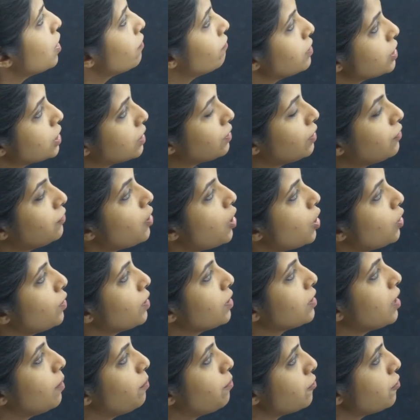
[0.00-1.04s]
which of the
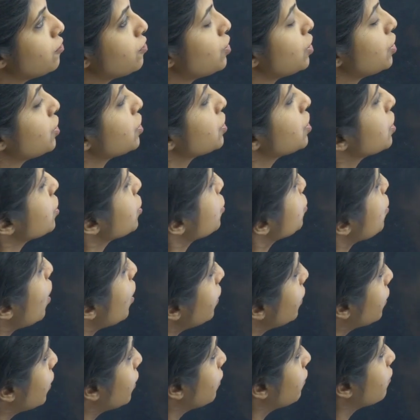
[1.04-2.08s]
following approaches does
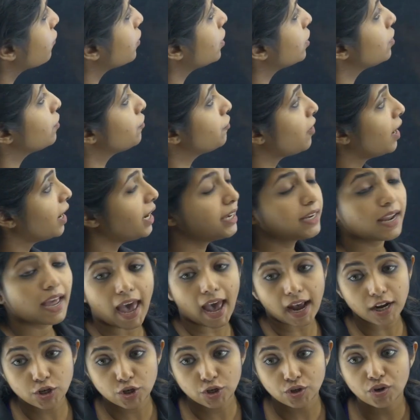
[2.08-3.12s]
not give the defined
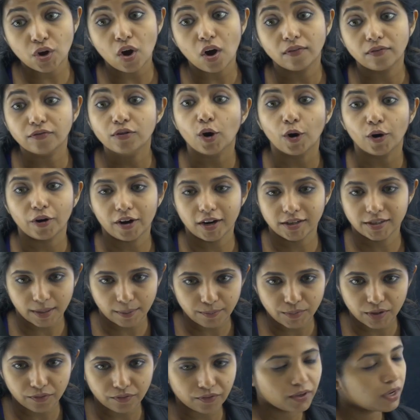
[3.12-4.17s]
action of
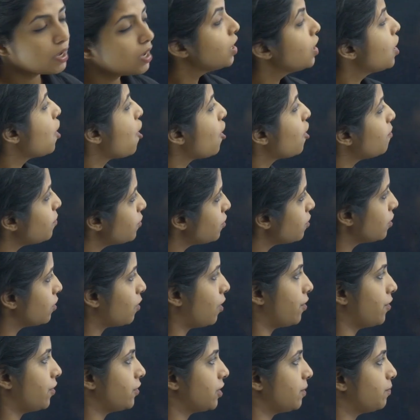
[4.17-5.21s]
contraceptive? Hormonal
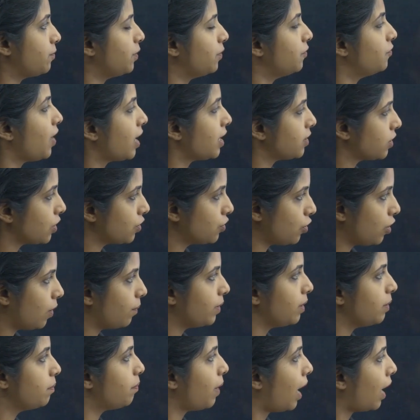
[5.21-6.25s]
contraceptive,
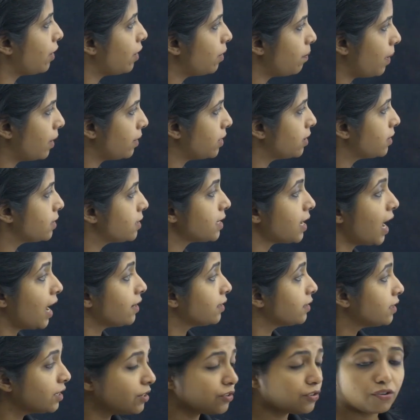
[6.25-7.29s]
vasectomy, barrier methods
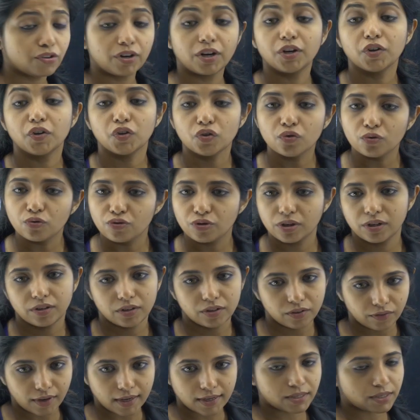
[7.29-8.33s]
and intrauterine
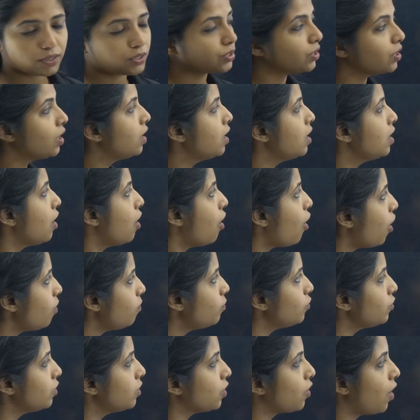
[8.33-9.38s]
devices.
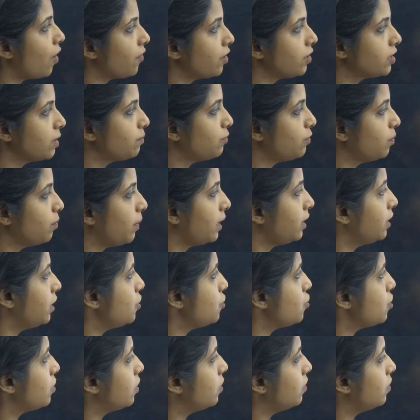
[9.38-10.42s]
Hormonal contraceptive, my
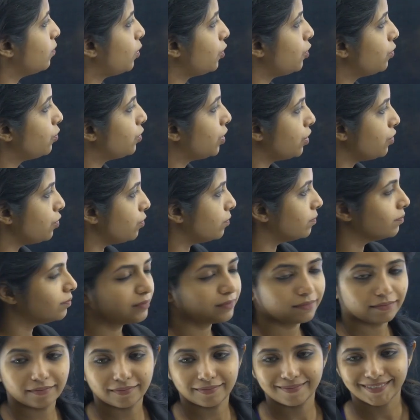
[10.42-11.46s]
dear children, what do?
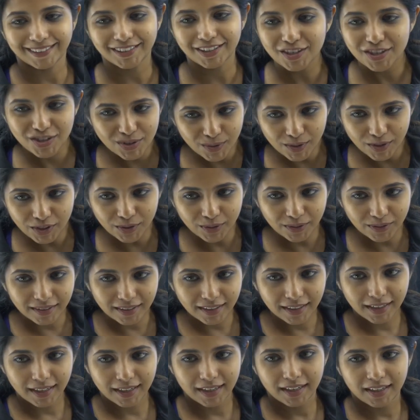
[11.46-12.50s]
I just told you.
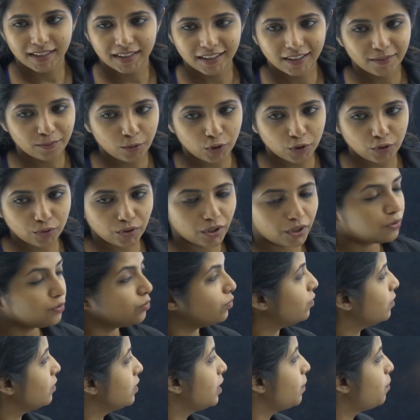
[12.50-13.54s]
What
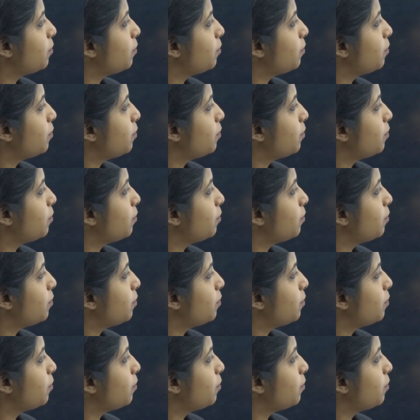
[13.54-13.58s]
do? They